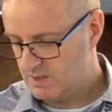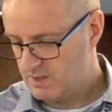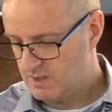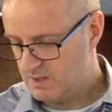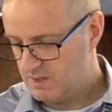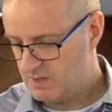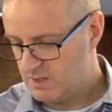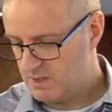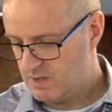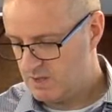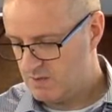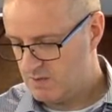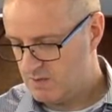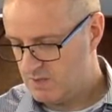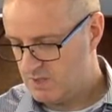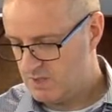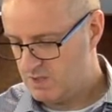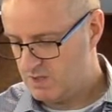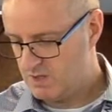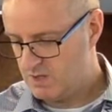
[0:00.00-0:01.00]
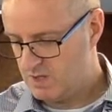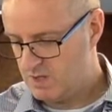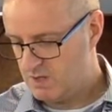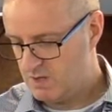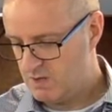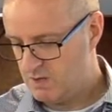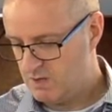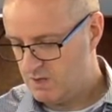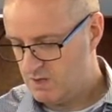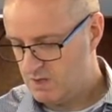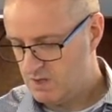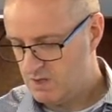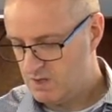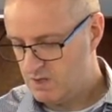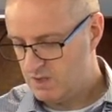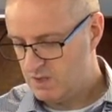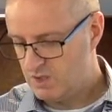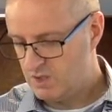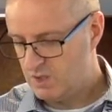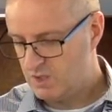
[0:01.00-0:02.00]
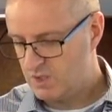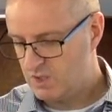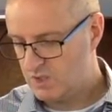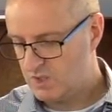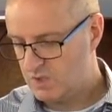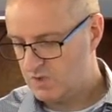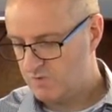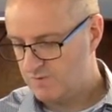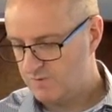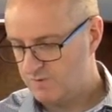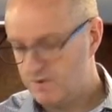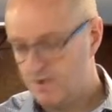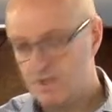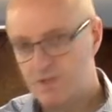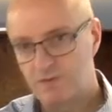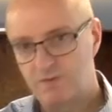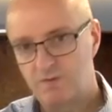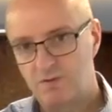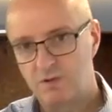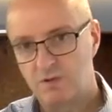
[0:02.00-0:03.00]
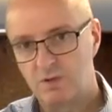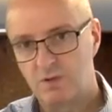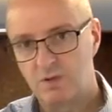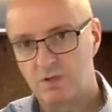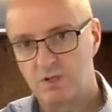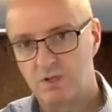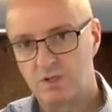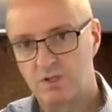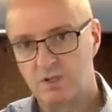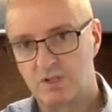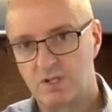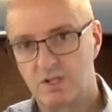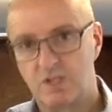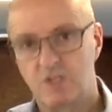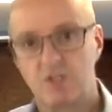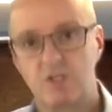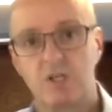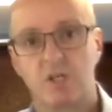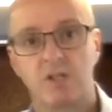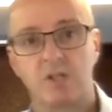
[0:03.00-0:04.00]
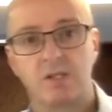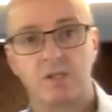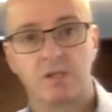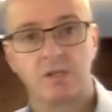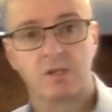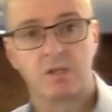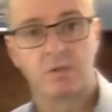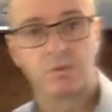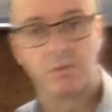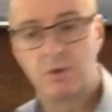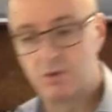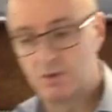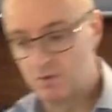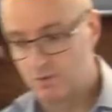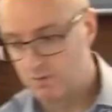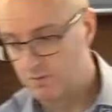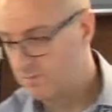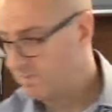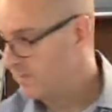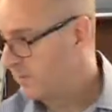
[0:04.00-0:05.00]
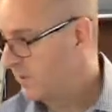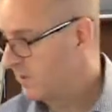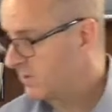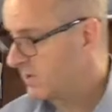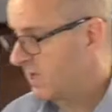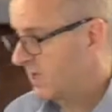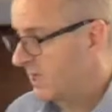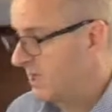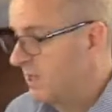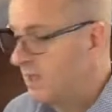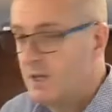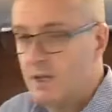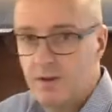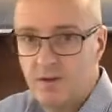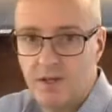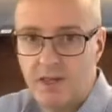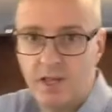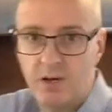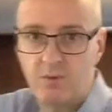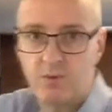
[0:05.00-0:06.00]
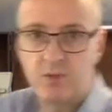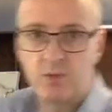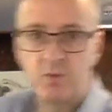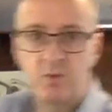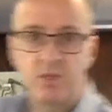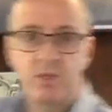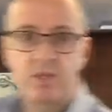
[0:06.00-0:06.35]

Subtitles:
there we go, just 5 newtons and it's starting to move. Okay, now that was with